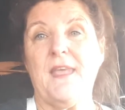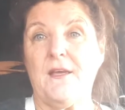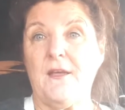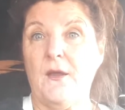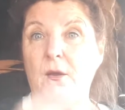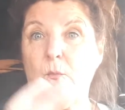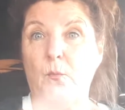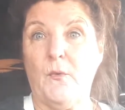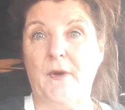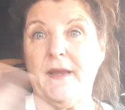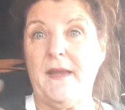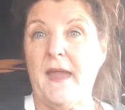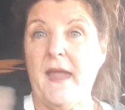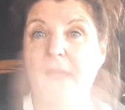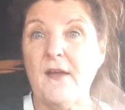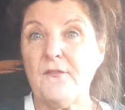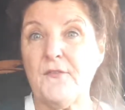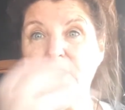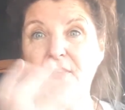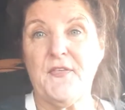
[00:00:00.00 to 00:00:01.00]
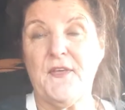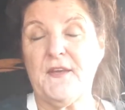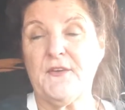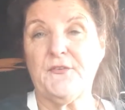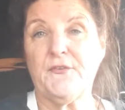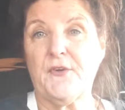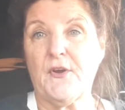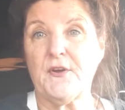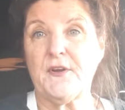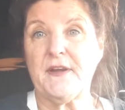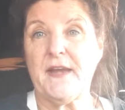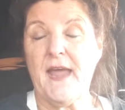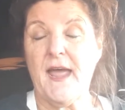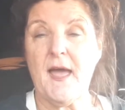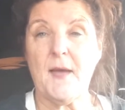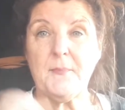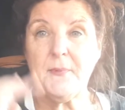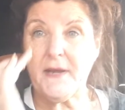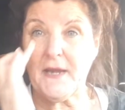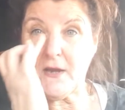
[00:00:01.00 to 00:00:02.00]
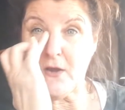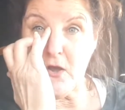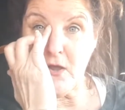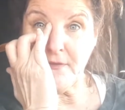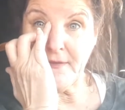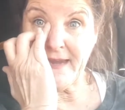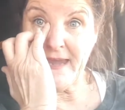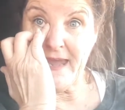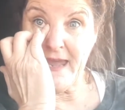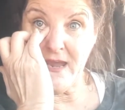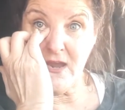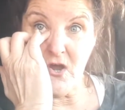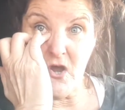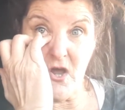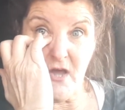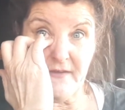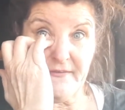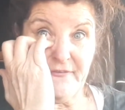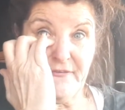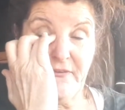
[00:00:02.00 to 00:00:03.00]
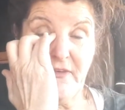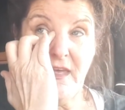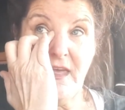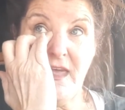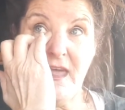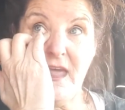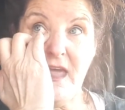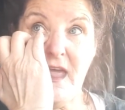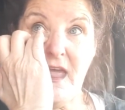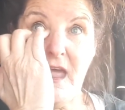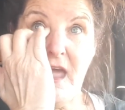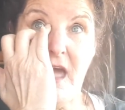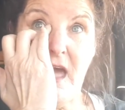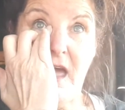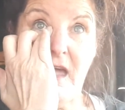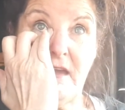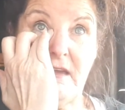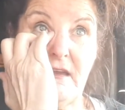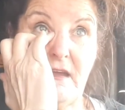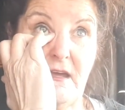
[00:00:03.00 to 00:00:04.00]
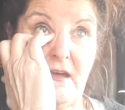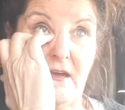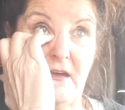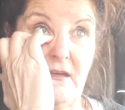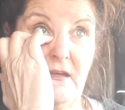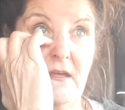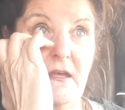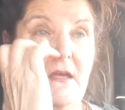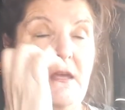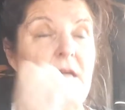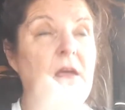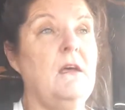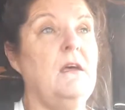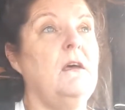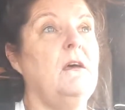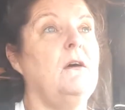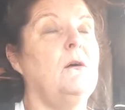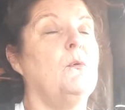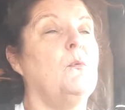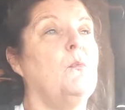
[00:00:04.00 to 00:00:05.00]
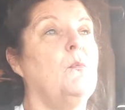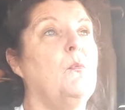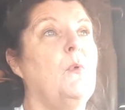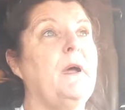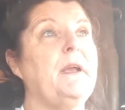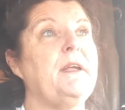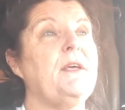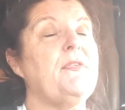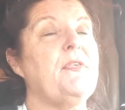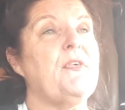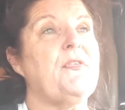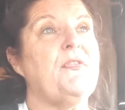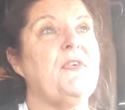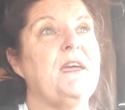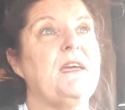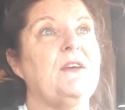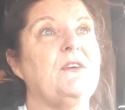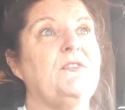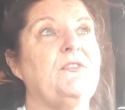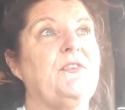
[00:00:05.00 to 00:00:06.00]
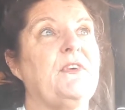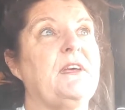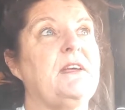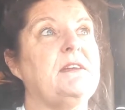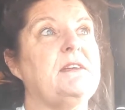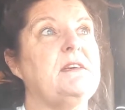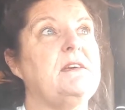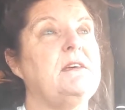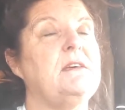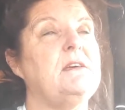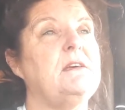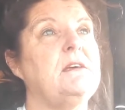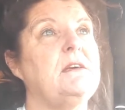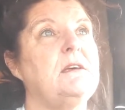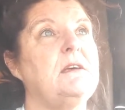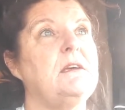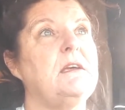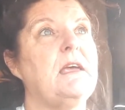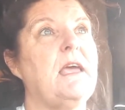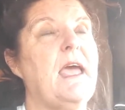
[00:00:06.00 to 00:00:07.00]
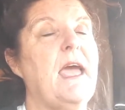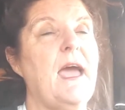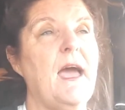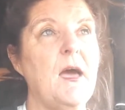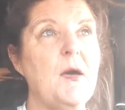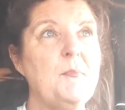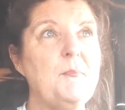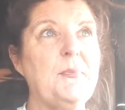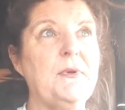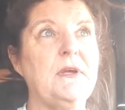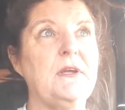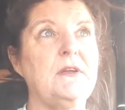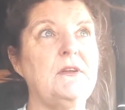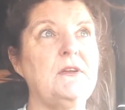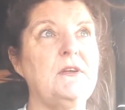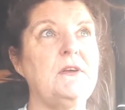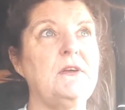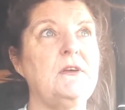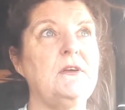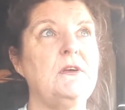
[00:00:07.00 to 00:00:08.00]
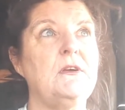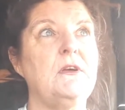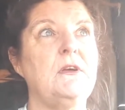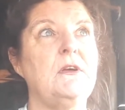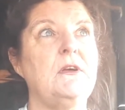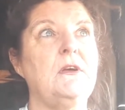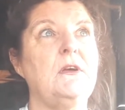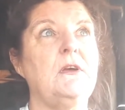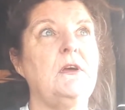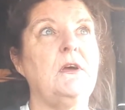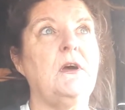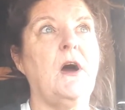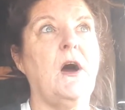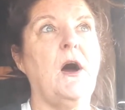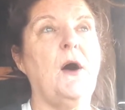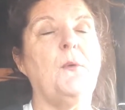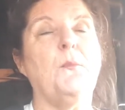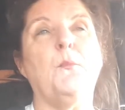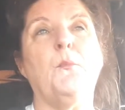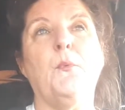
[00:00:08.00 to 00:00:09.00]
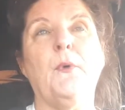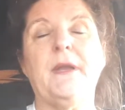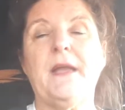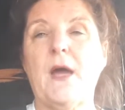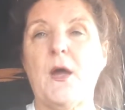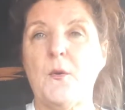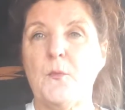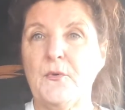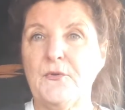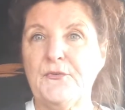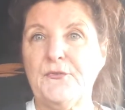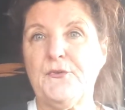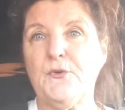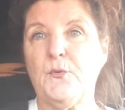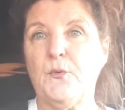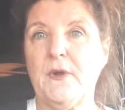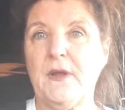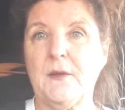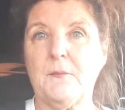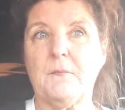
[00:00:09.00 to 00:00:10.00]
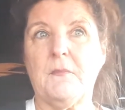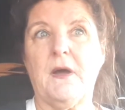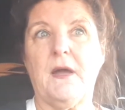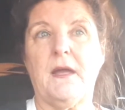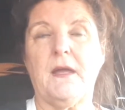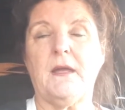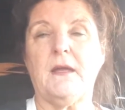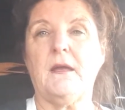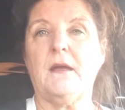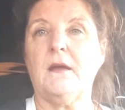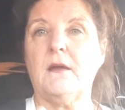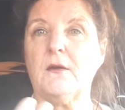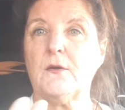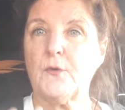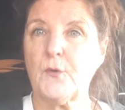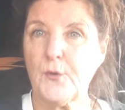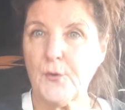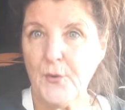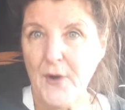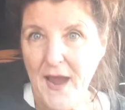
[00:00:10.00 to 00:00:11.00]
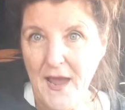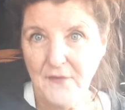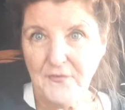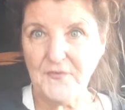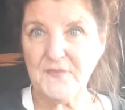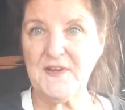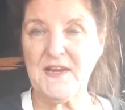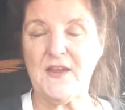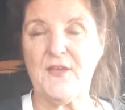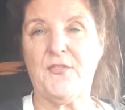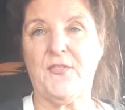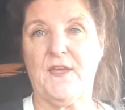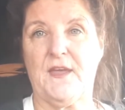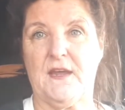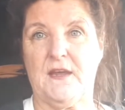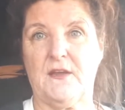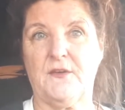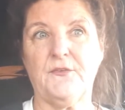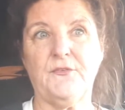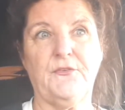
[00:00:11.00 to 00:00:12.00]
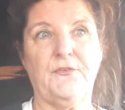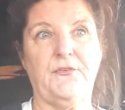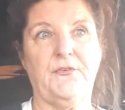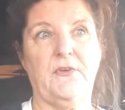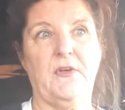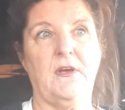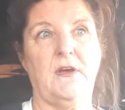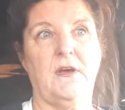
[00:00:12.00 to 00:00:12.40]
And when everything started happening, all the chaos. And one of the things that happened when I was doing my crafty things,